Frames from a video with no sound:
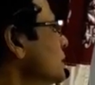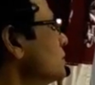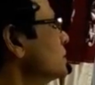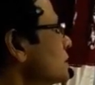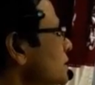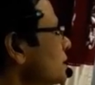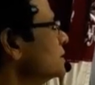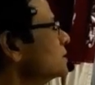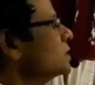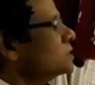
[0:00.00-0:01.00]
Now the
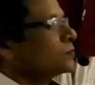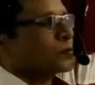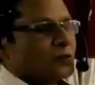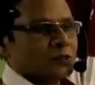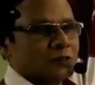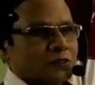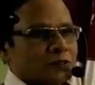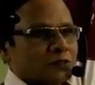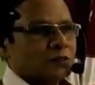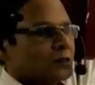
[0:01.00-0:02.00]
translation
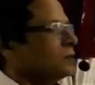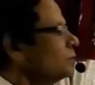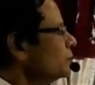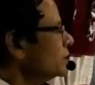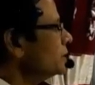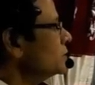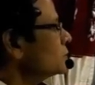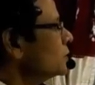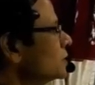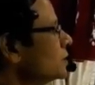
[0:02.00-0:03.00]
process
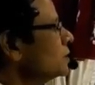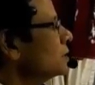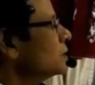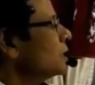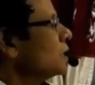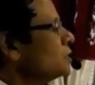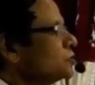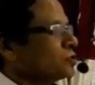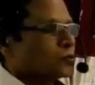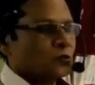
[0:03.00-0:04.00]
begins with
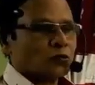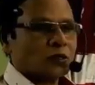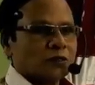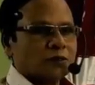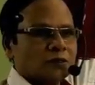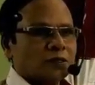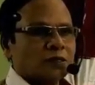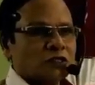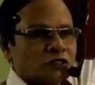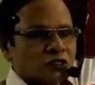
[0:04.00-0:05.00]
AAG codon,
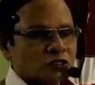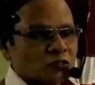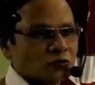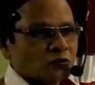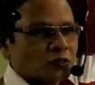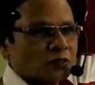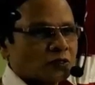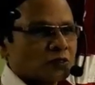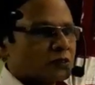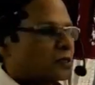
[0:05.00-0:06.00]
the initiator
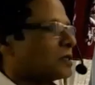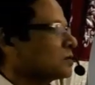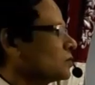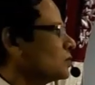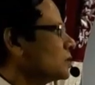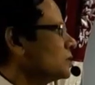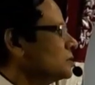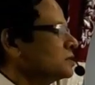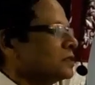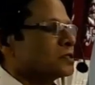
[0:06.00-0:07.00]
codon, the start
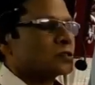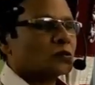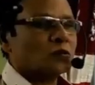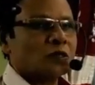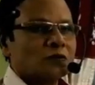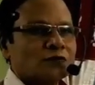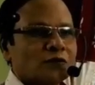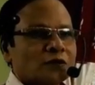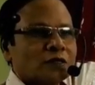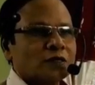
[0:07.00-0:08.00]
codon, just coding
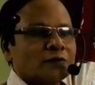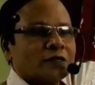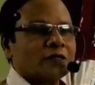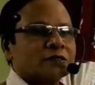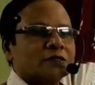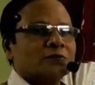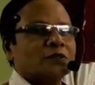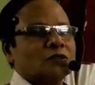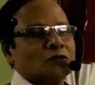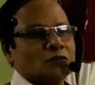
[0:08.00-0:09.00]
for amino acid
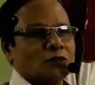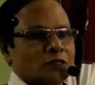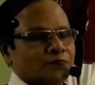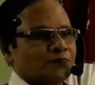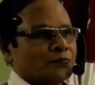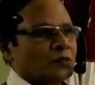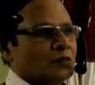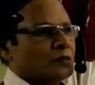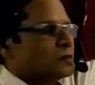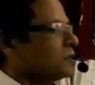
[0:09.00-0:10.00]
methionine.
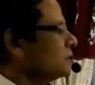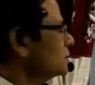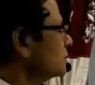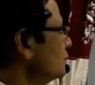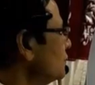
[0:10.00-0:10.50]
So there is